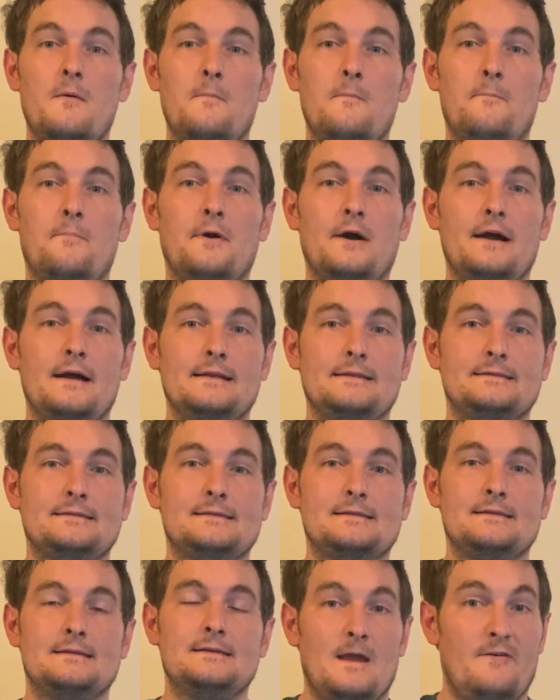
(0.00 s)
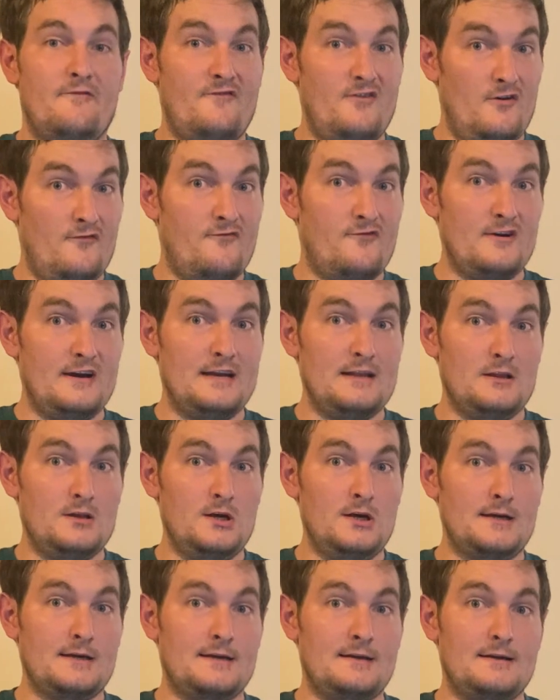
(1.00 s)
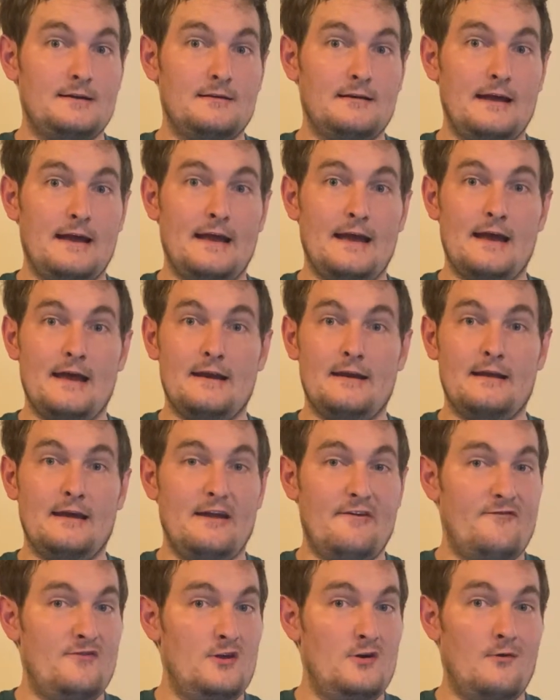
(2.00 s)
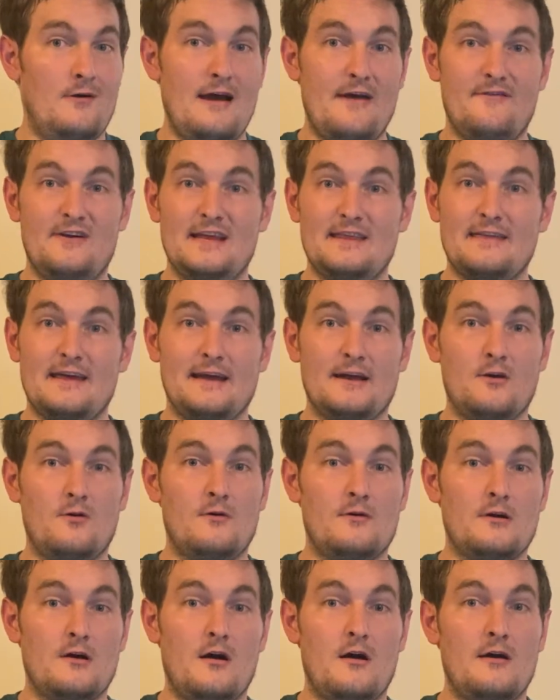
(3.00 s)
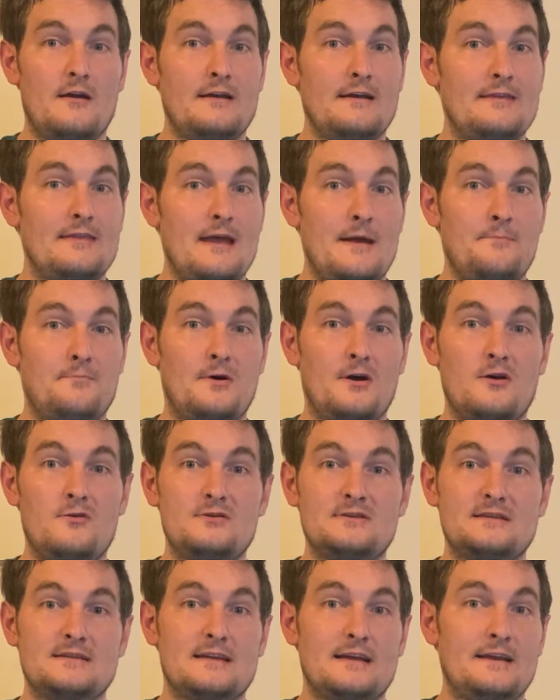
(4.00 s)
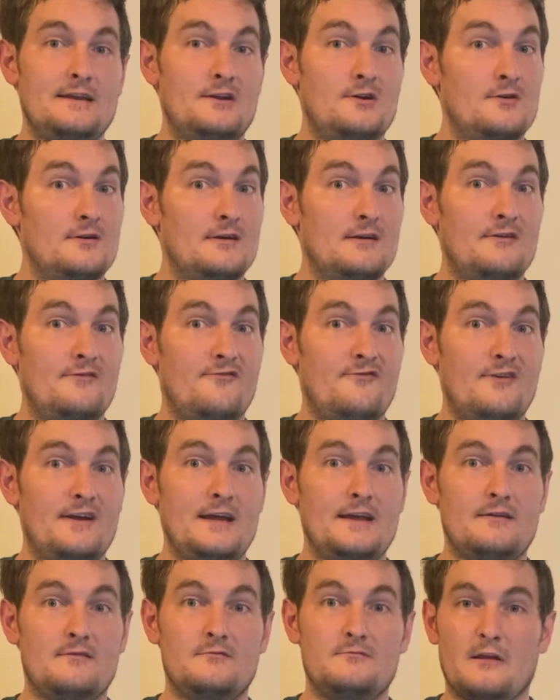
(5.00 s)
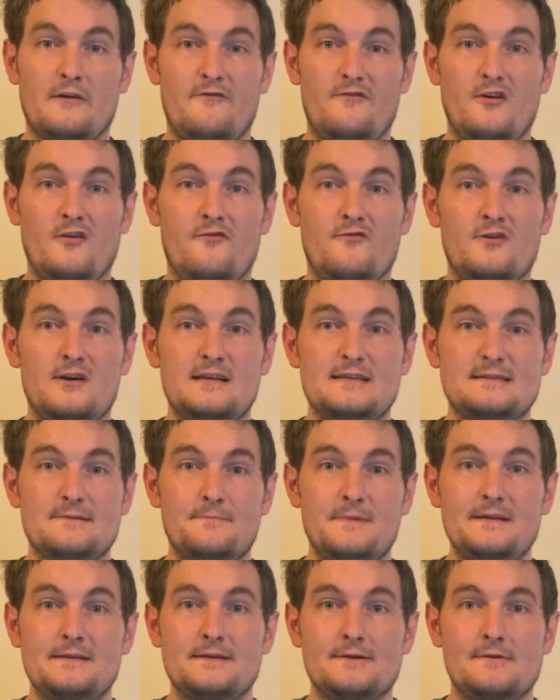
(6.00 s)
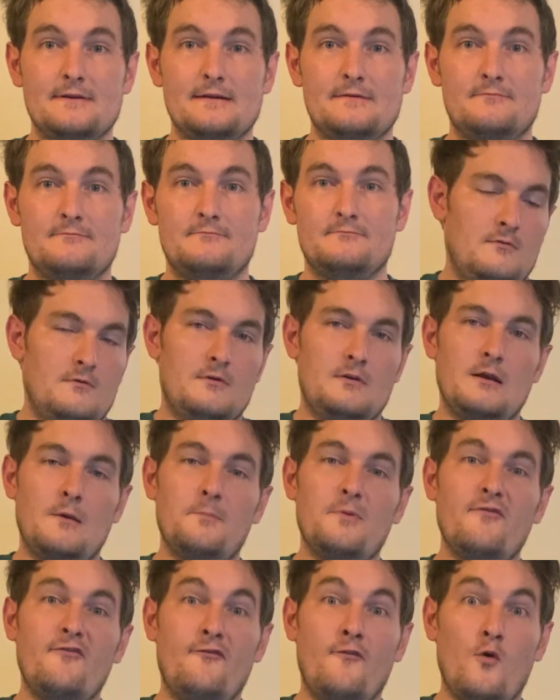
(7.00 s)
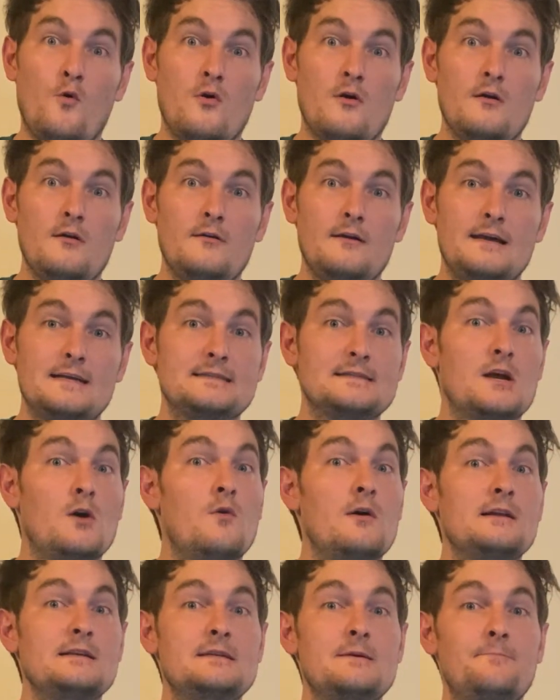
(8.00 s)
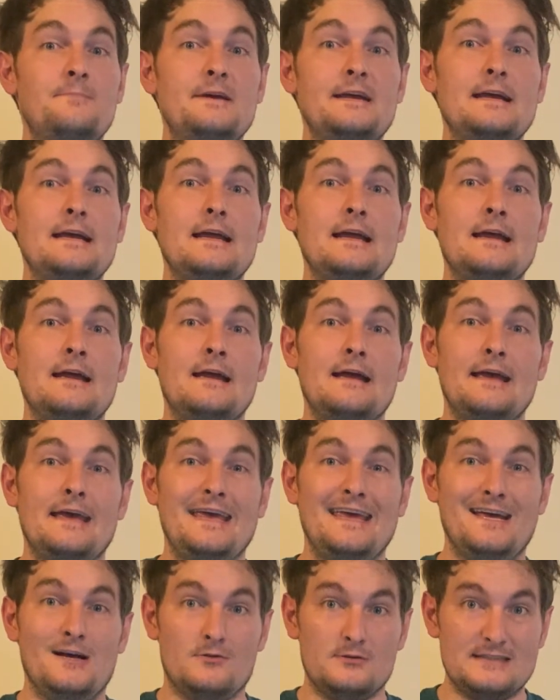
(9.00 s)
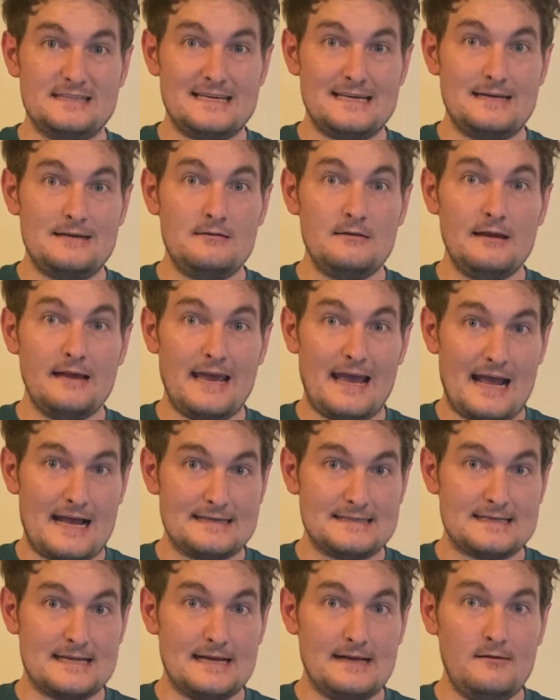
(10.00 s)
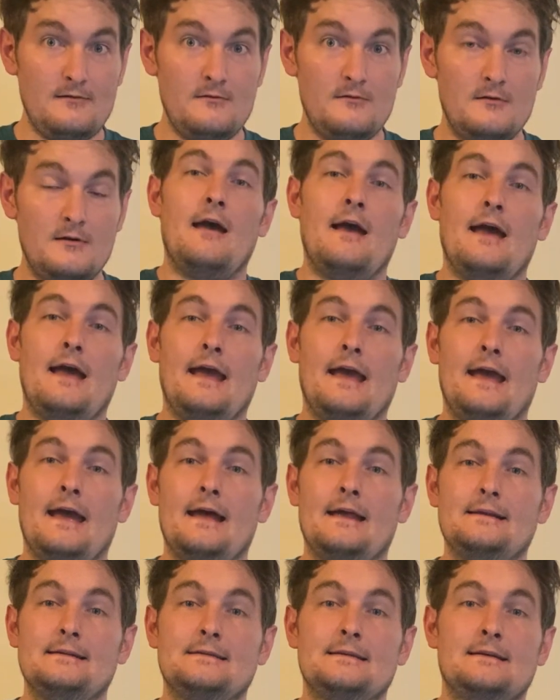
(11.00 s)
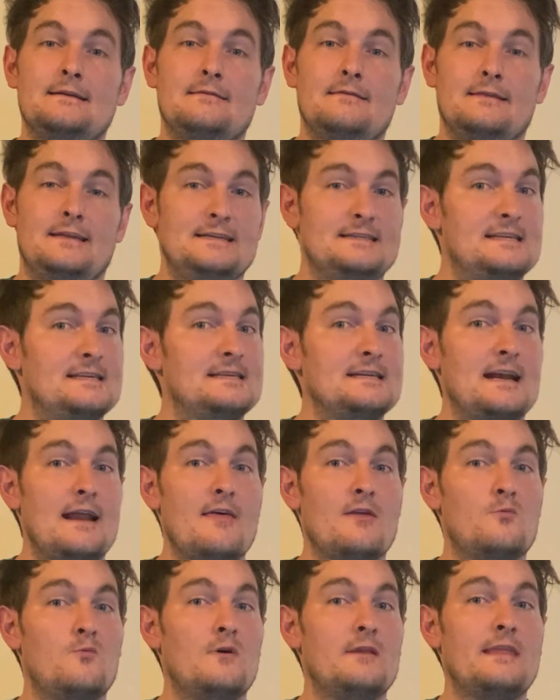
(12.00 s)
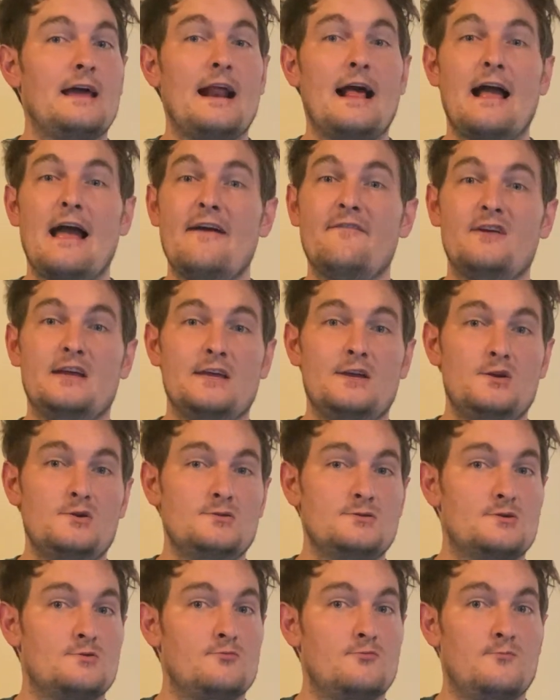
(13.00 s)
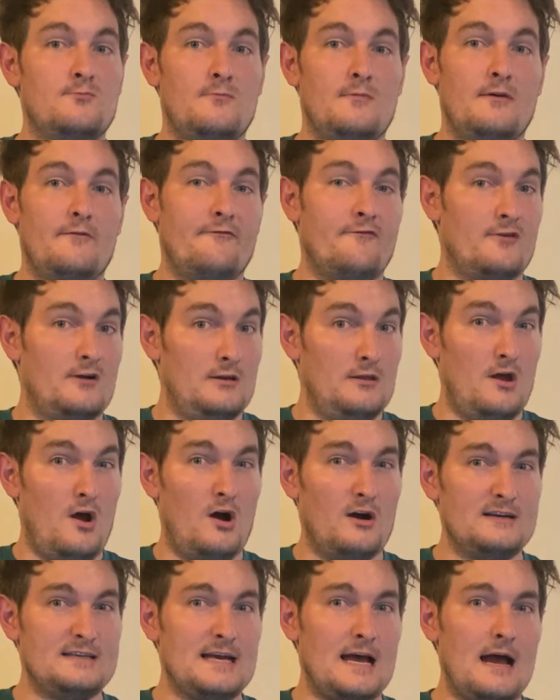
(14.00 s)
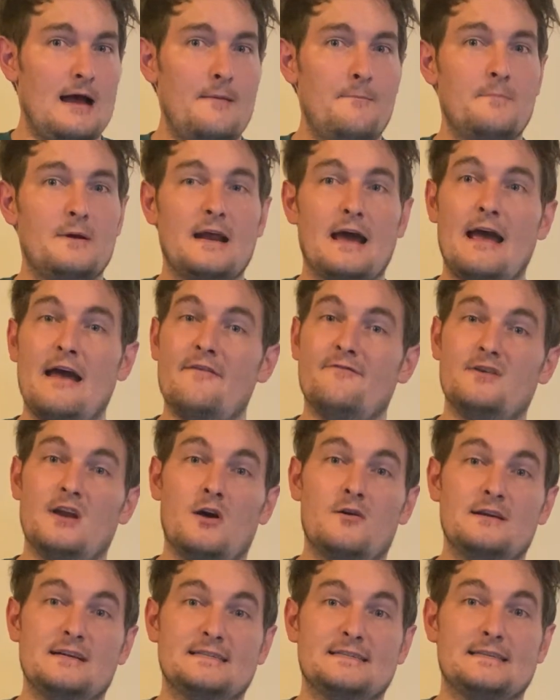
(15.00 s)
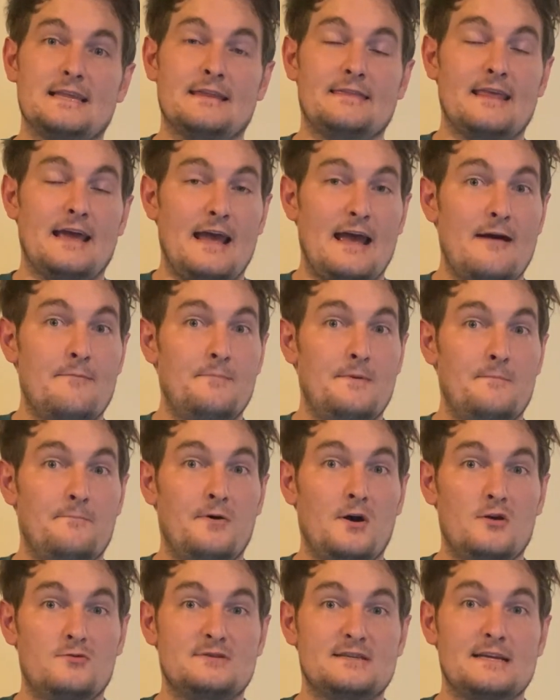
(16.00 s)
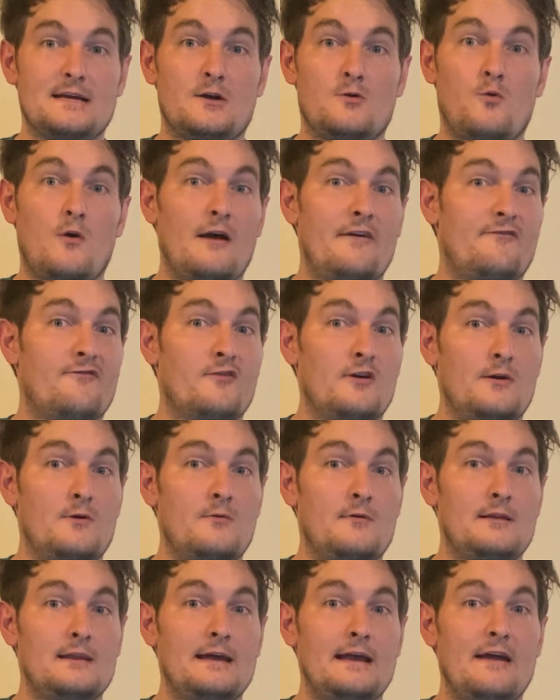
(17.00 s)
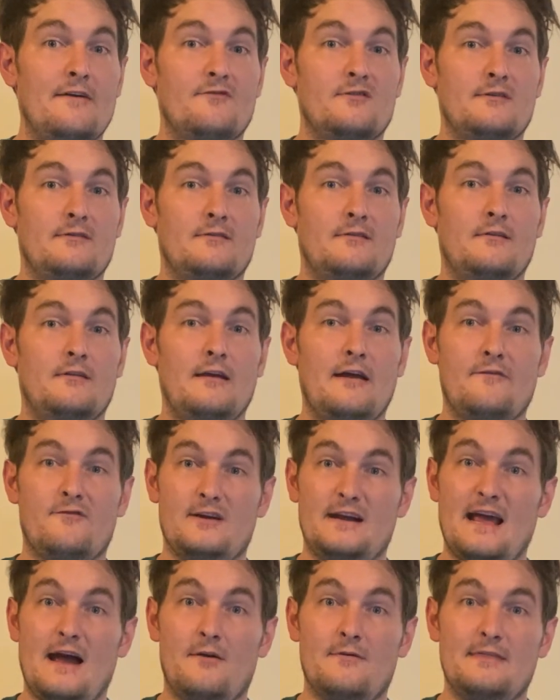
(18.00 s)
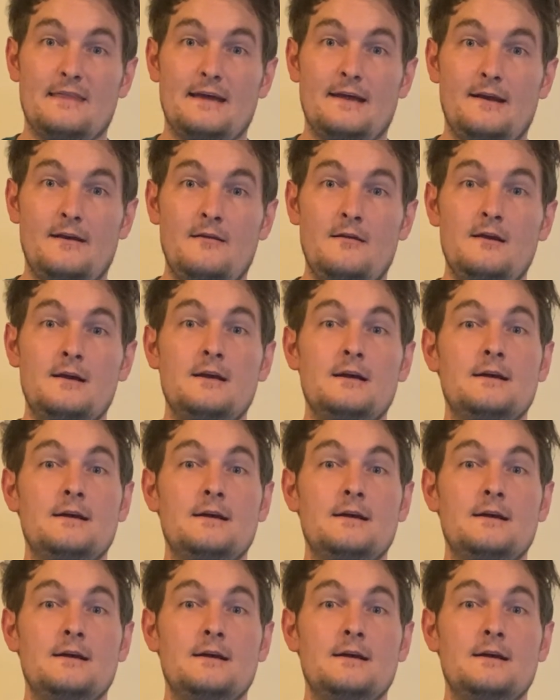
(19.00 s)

But feel free to look, and if you don't have anything going on and they post and you're a good fit, feel free to submit to it. Number 4 is going to be HYLTON Casting, and this is another one that I haven't used for a long time, but I have noticed that they have been posting quite frequently every now and then.